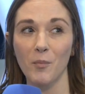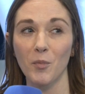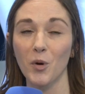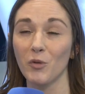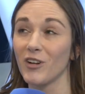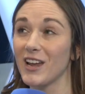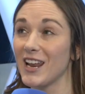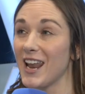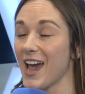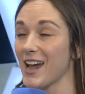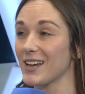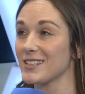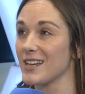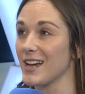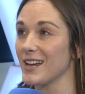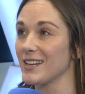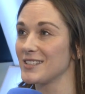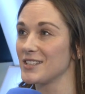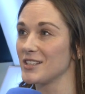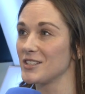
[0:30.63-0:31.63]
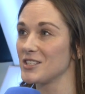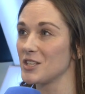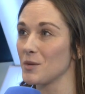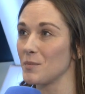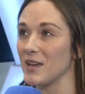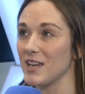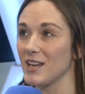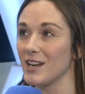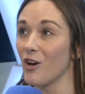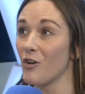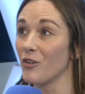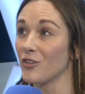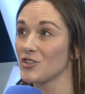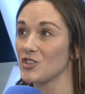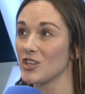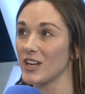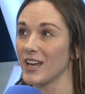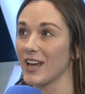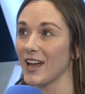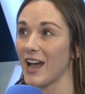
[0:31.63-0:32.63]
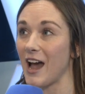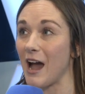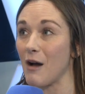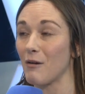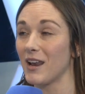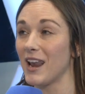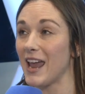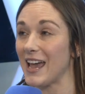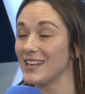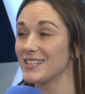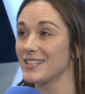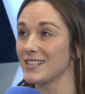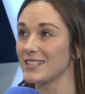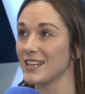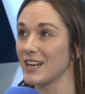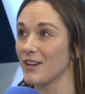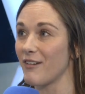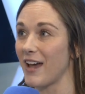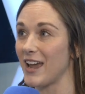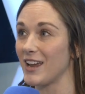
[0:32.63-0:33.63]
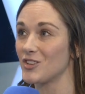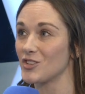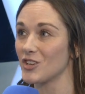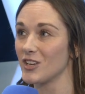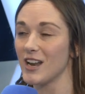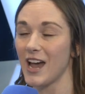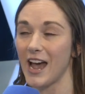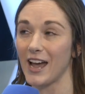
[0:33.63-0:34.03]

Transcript: We're really excited to be launching our latest innovation,